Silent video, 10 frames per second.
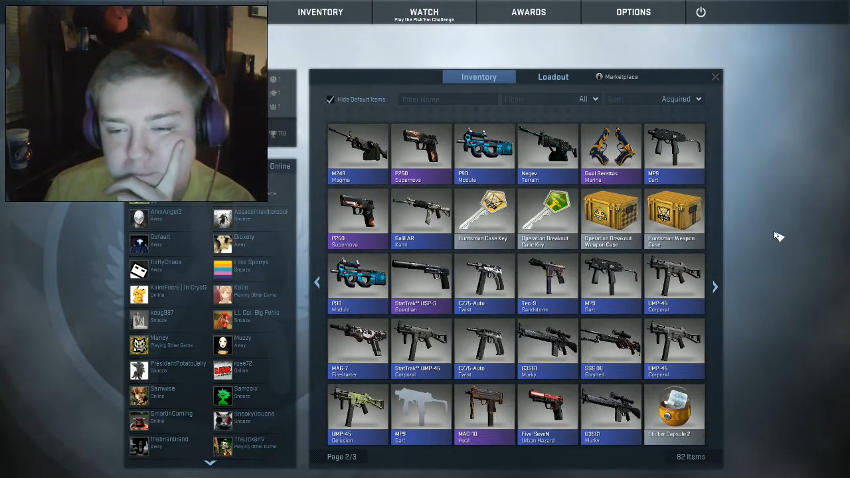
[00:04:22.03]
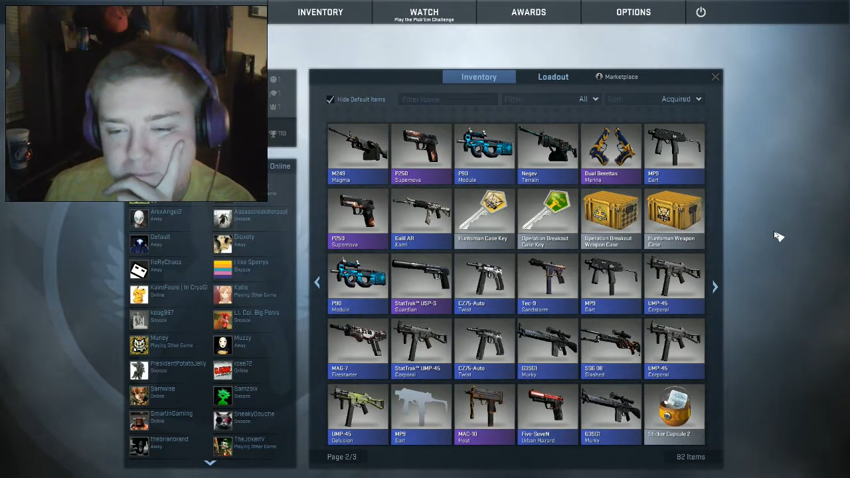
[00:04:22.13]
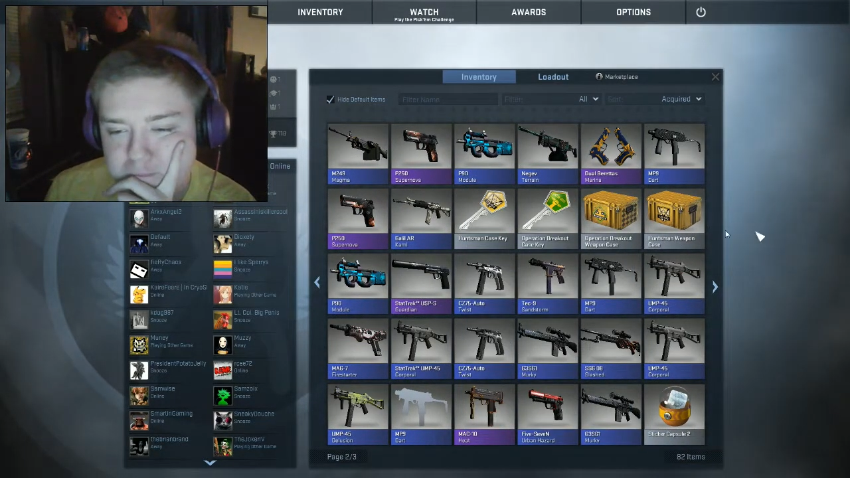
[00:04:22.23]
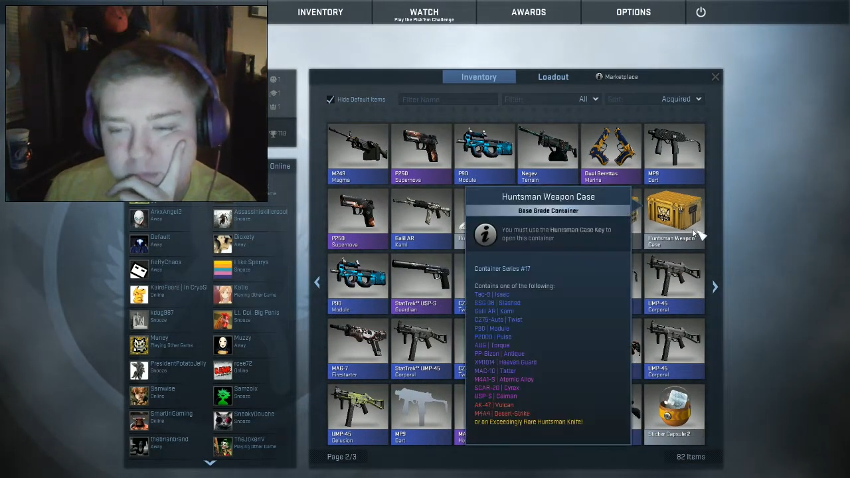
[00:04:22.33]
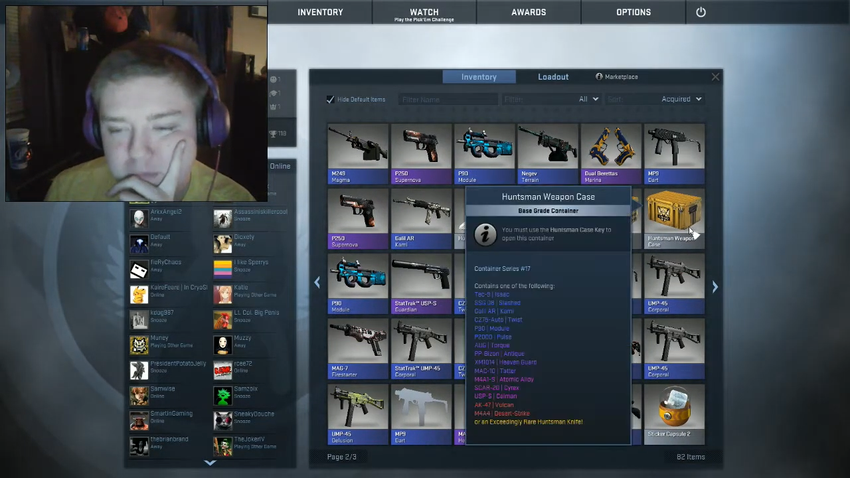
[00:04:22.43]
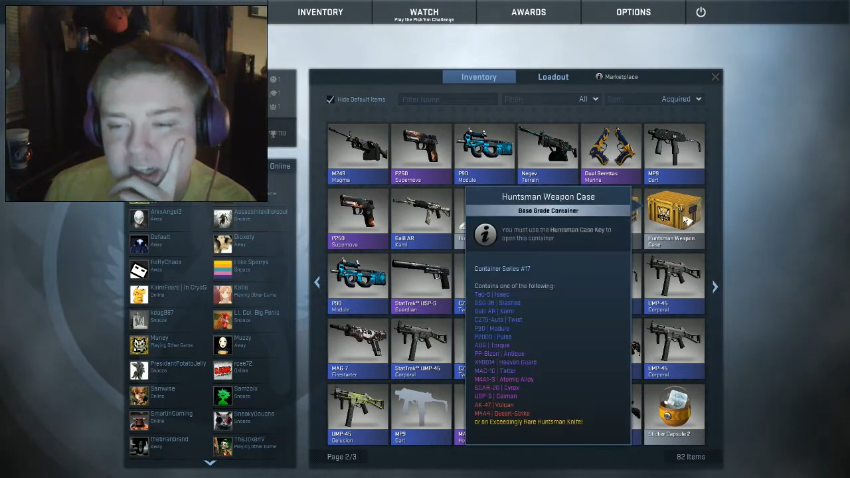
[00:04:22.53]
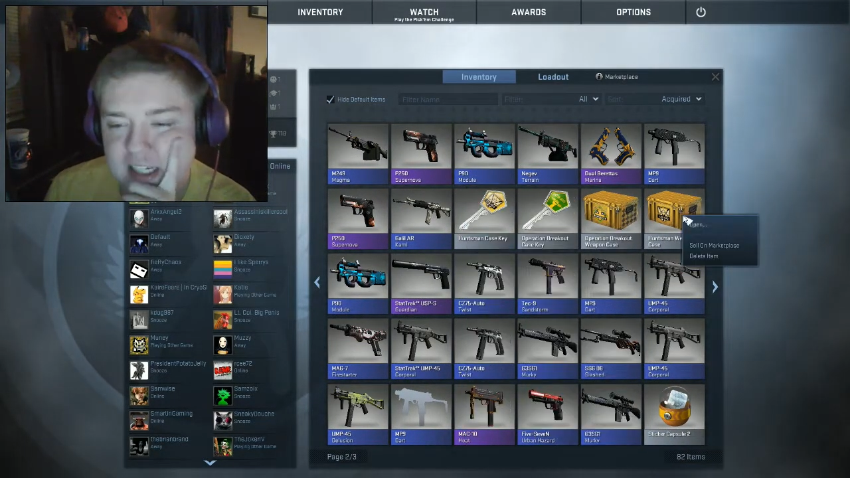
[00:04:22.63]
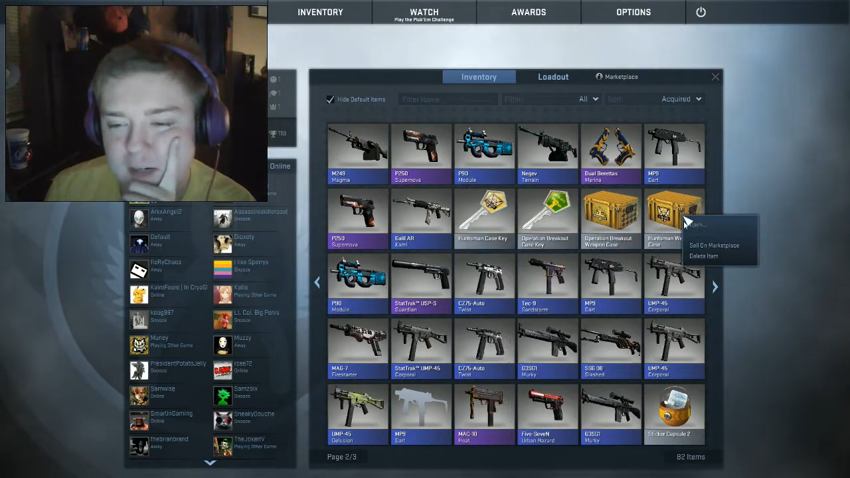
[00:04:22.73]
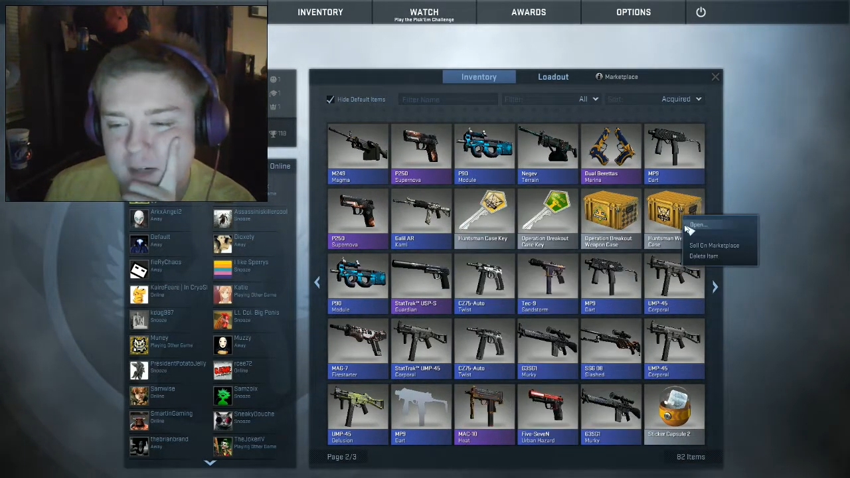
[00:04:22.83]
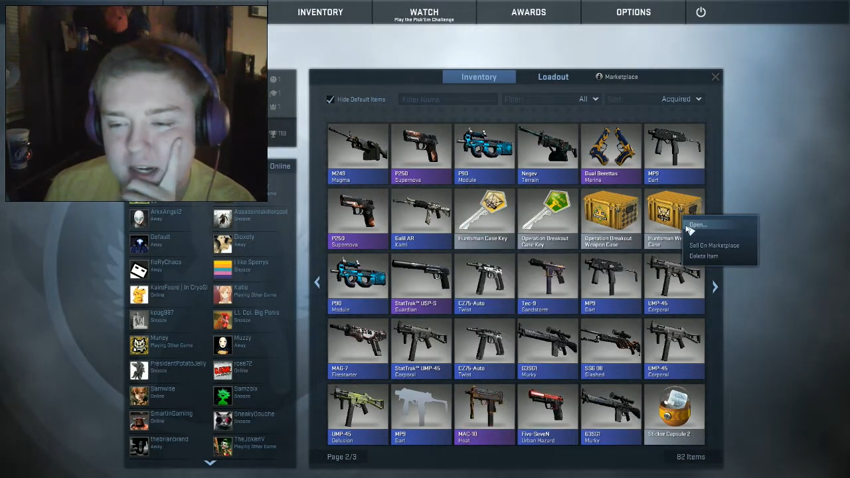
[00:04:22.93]
Breakout
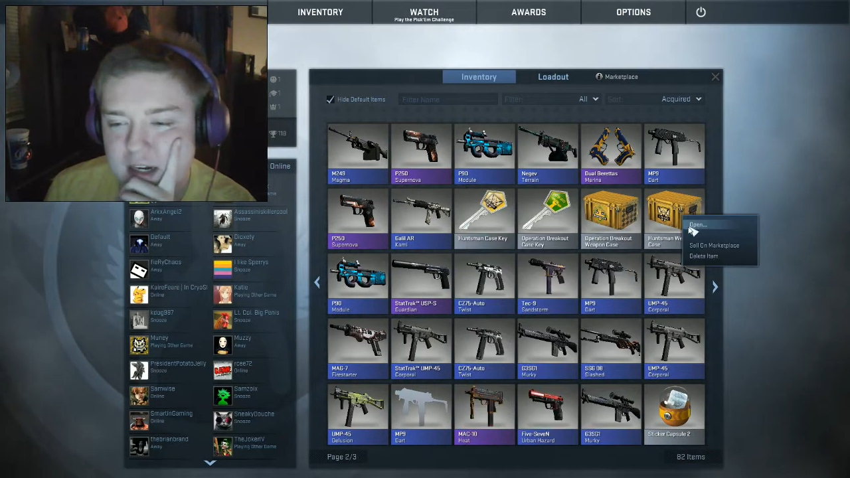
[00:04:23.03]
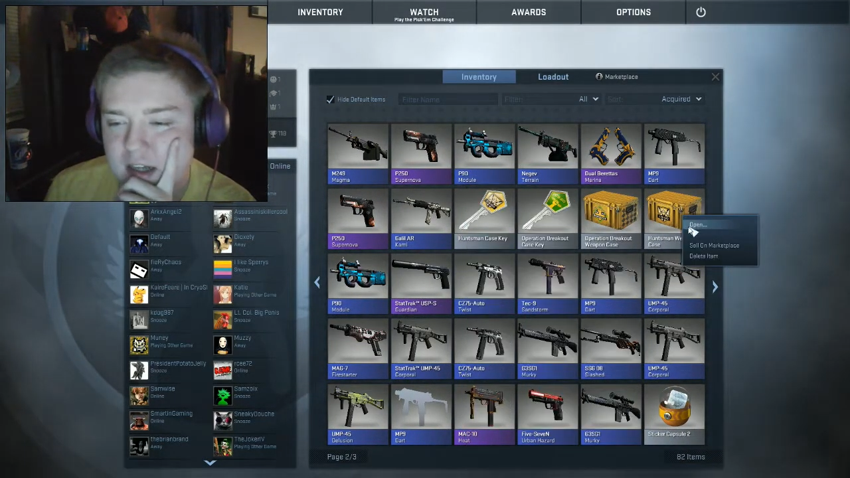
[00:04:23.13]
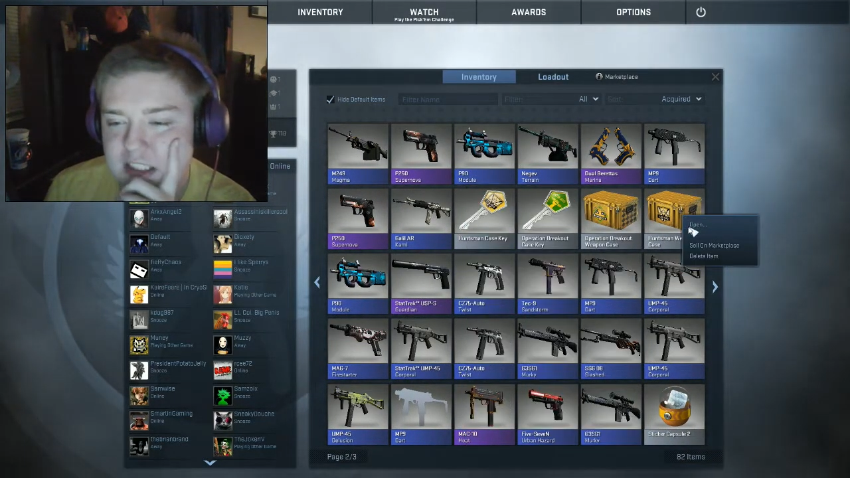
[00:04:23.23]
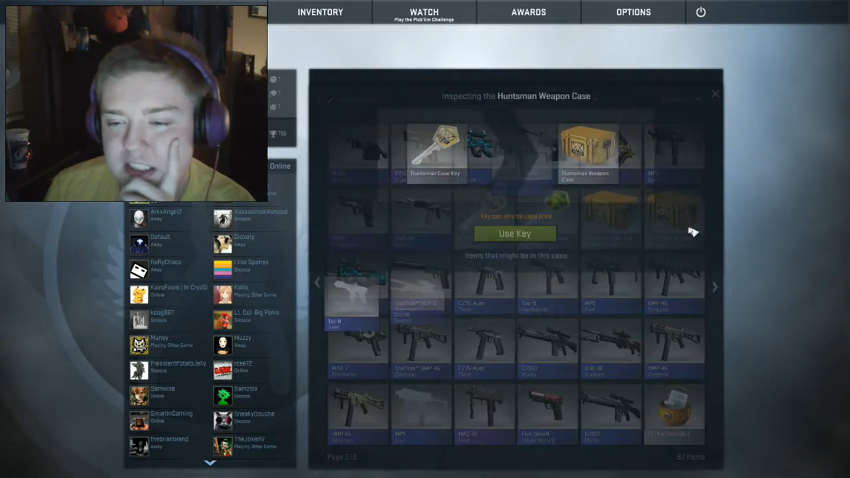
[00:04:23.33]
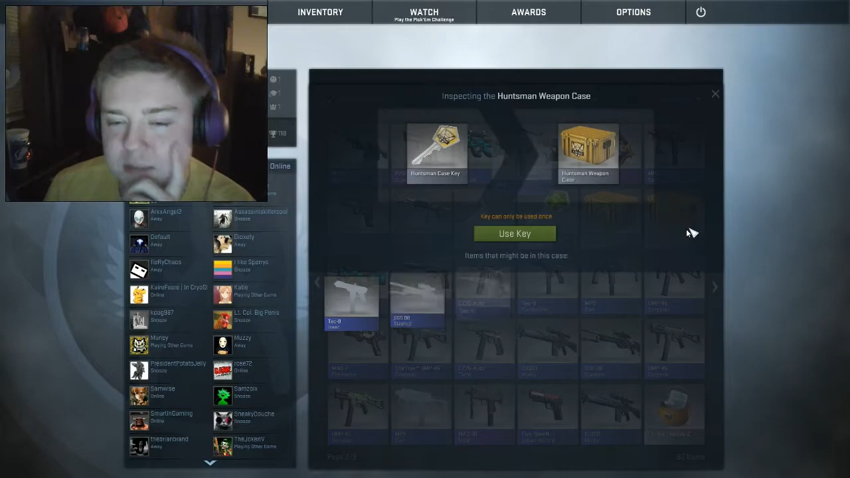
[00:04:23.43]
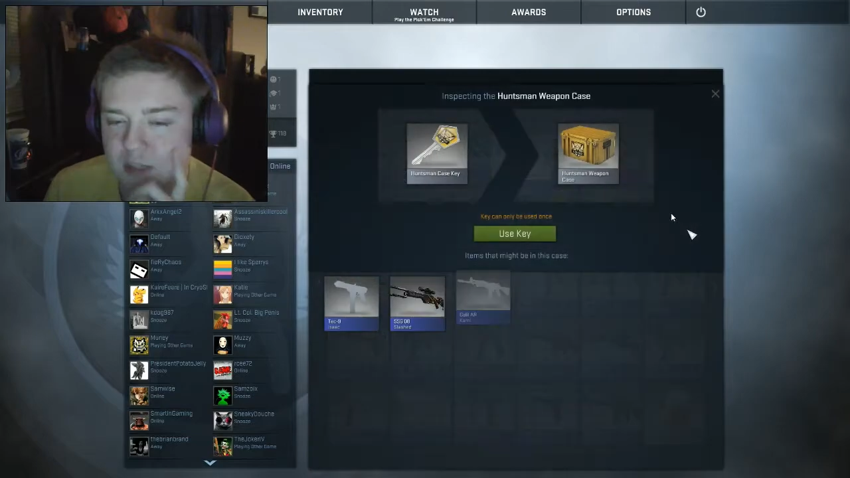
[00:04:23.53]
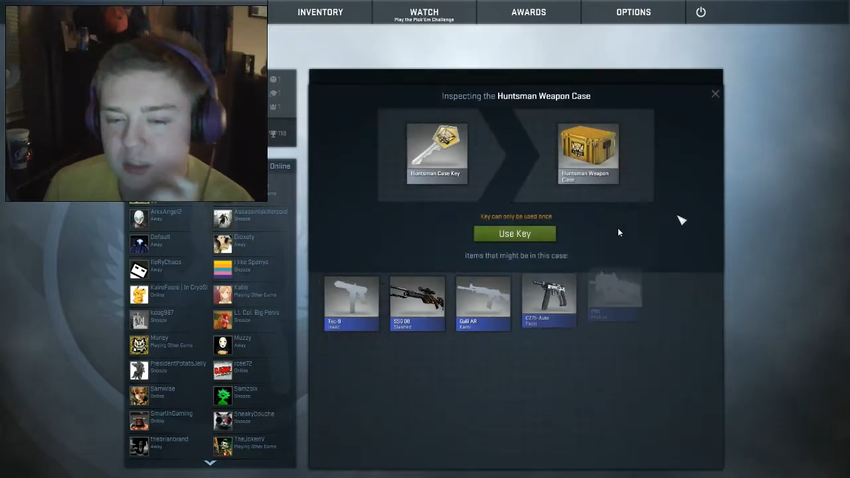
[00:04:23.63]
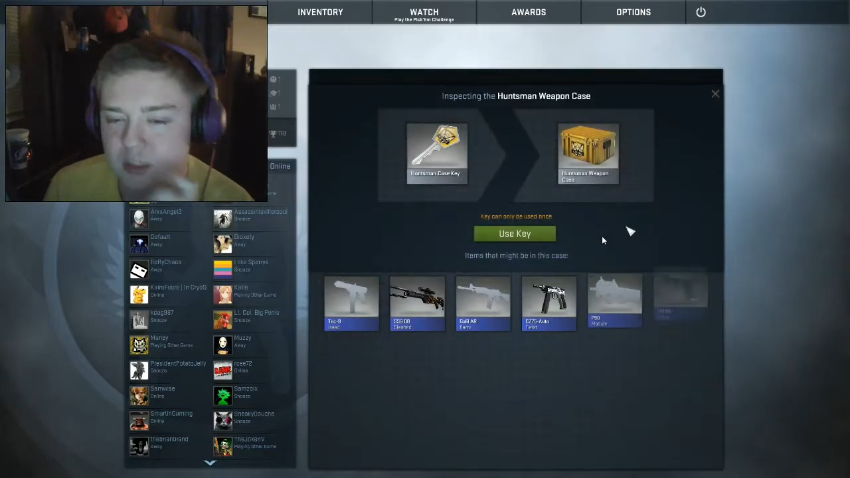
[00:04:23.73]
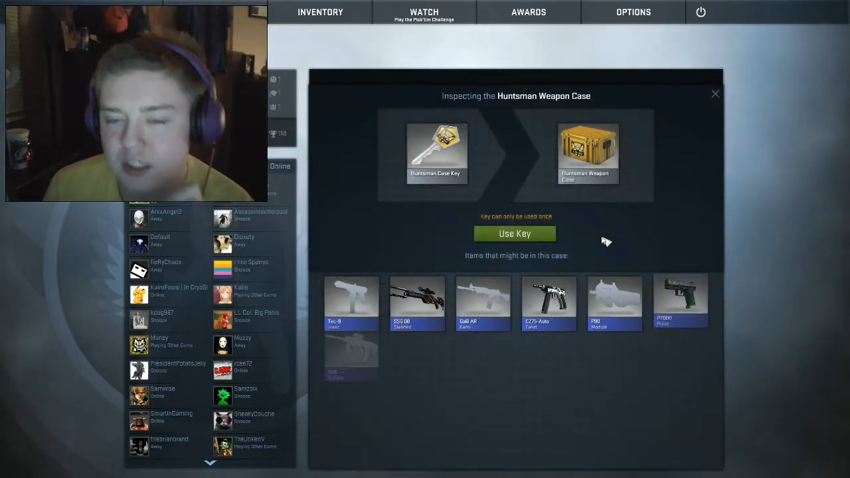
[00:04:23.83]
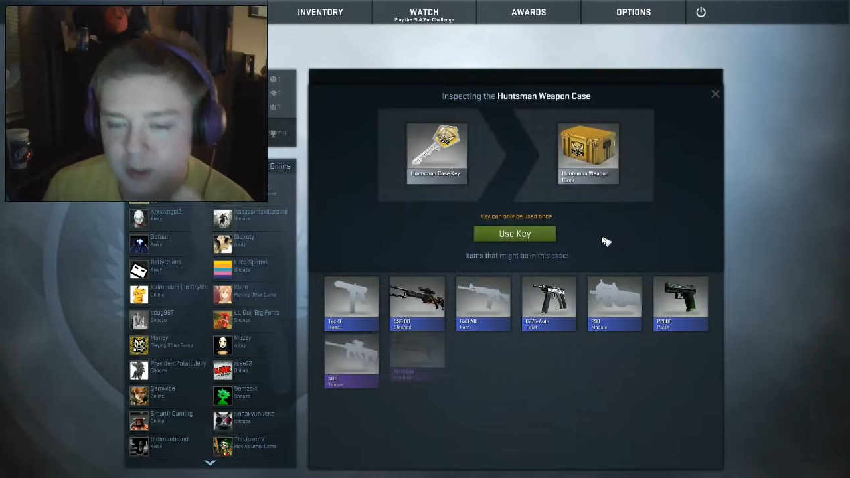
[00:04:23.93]
and a Huntsman. We're gonna do